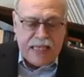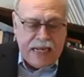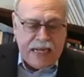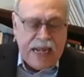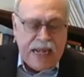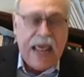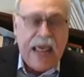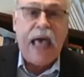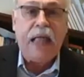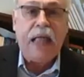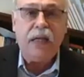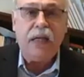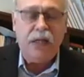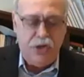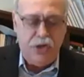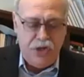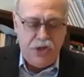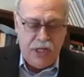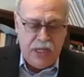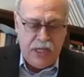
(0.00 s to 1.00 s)

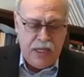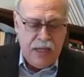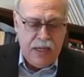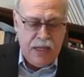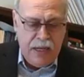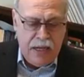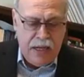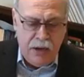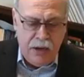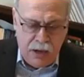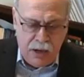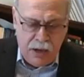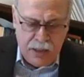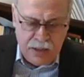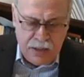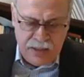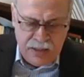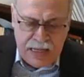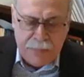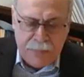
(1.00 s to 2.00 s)
analogy in our
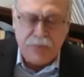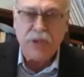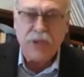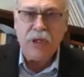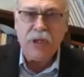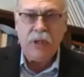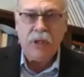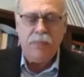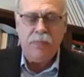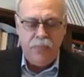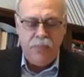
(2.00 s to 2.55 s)
conception.